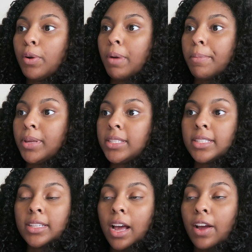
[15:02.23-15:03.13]
for my
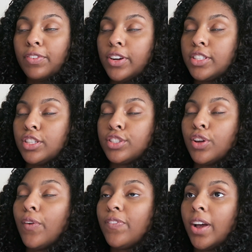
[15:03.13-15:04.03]
business conference. It's
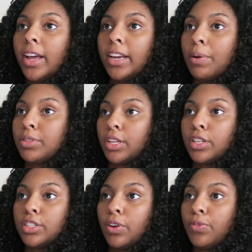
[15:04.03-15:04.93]
so fun. I was
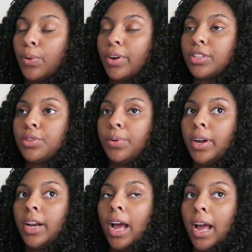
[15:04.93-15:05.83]
looking so forward to
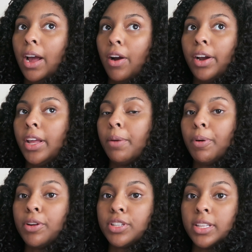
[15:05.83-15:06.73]
it. I already had
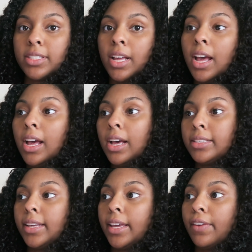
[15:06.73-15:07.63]
purchased a
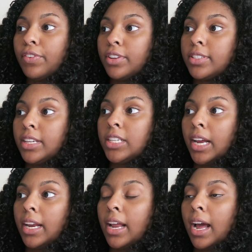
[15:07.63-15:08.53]
ticket for
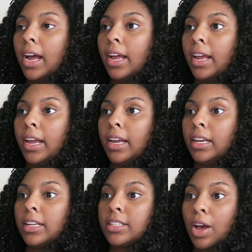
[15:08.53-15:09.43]
CJ and I,
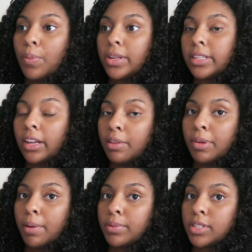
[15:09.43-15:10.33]
and so I wasn't going to
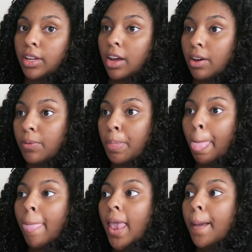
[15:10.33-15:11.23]
be able to go.
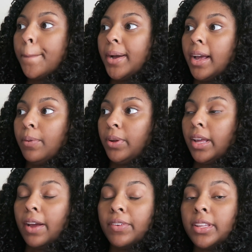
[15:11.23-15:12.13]
But
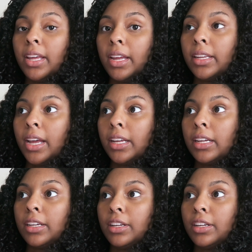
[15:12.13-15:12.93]
with everything like